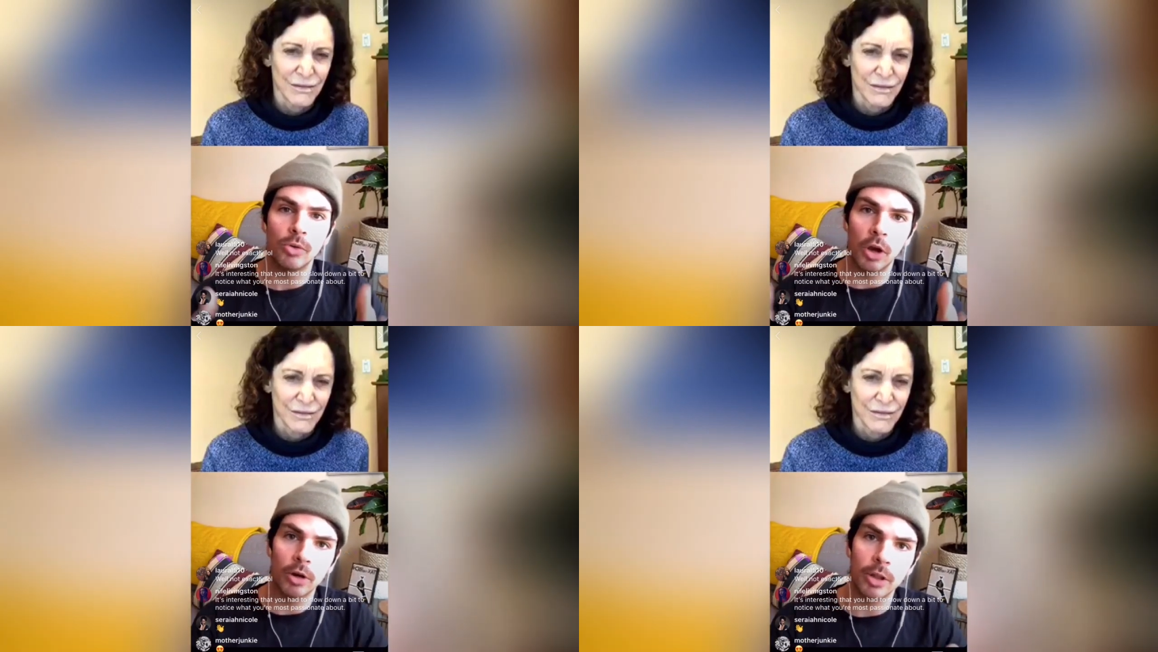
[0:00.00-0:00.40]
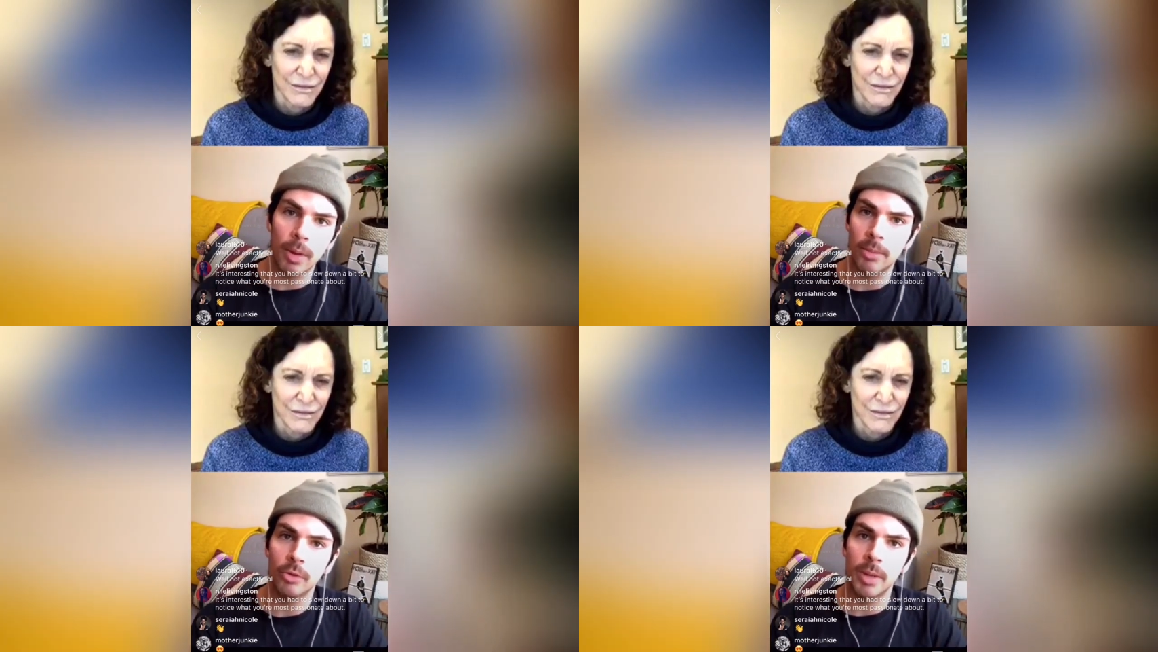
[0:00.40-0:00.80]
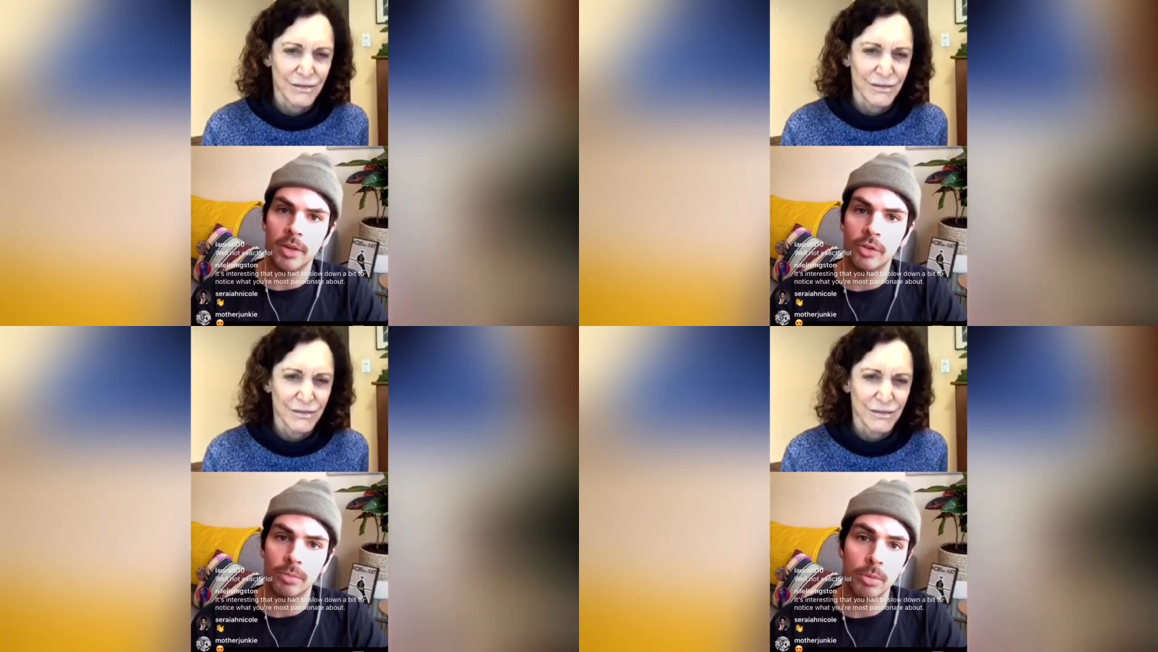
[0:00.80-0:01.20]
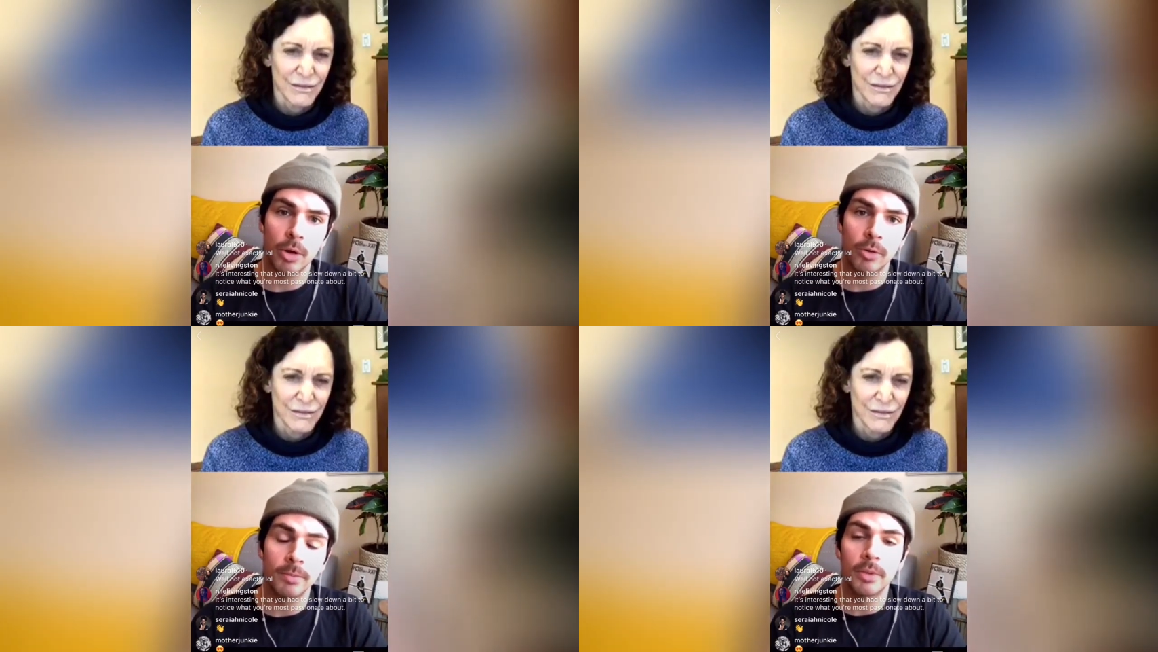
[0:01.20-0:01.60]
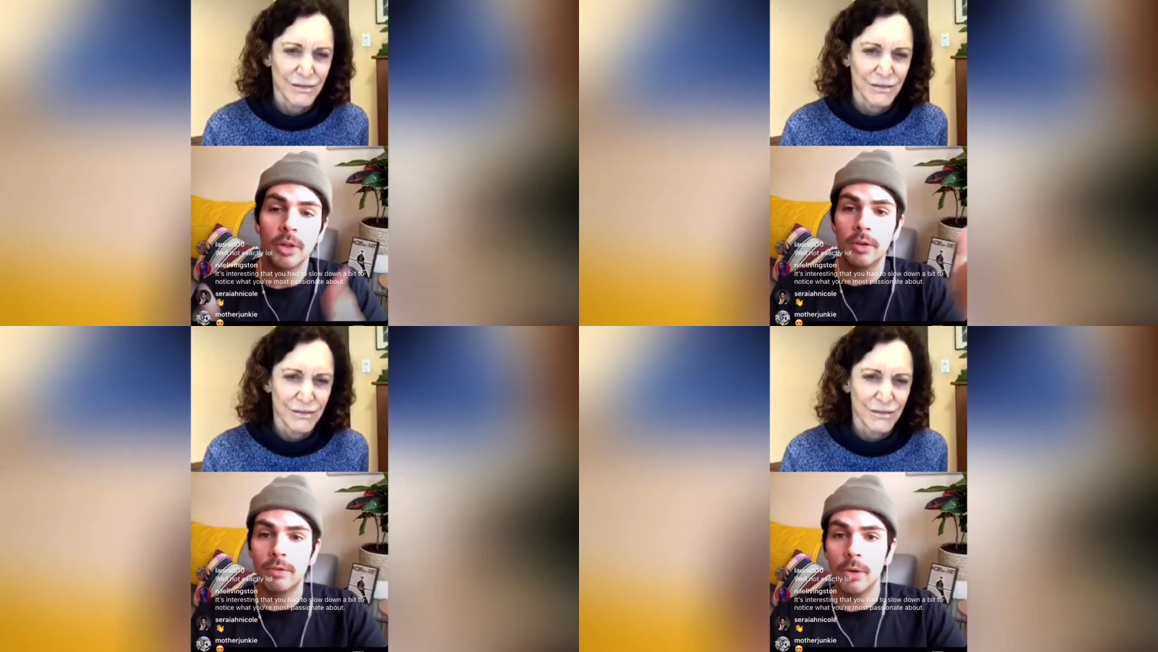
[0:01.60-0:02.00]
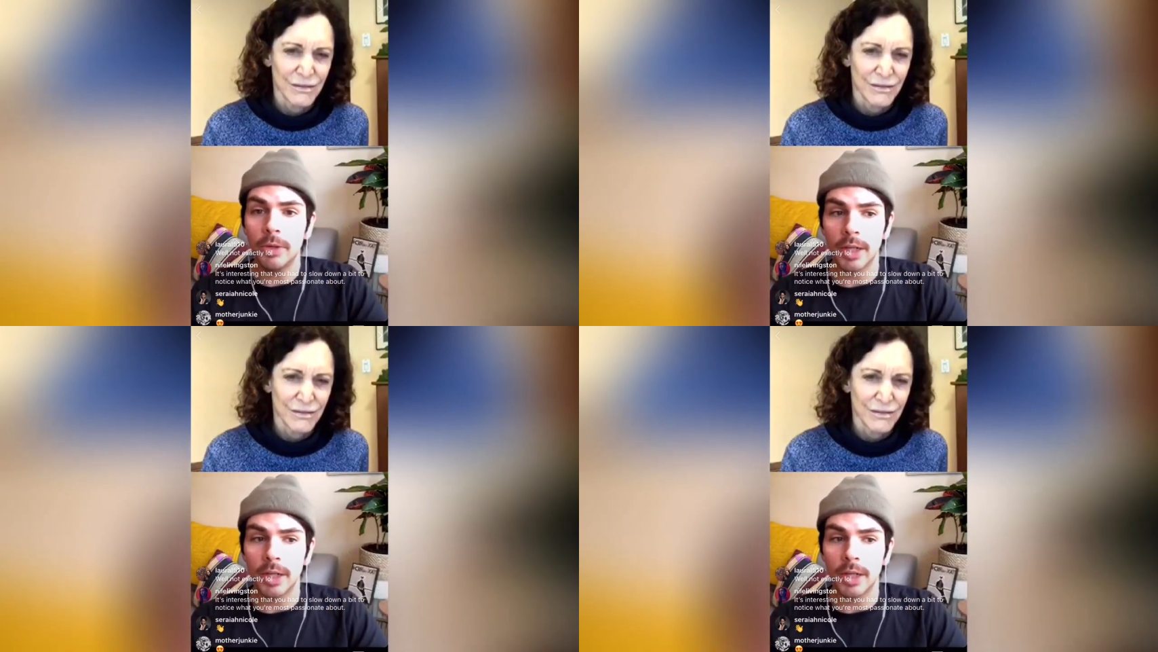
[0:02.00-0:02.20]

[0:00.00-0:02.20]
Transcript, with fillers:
Speaker 1: in the public space to promote voting